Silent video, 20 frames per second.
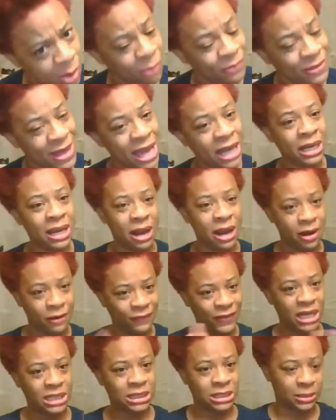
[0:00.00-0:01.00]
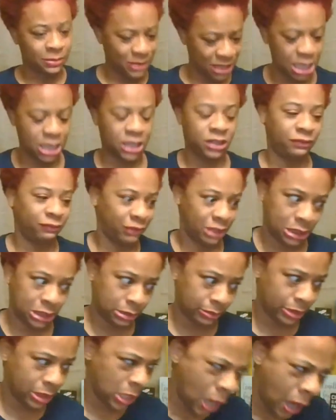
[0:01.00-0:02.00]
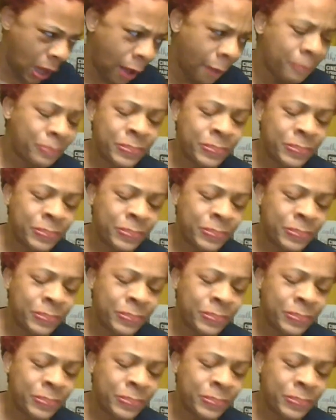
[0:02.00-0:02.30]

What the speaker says: hope that clarifies some things for some of y'all.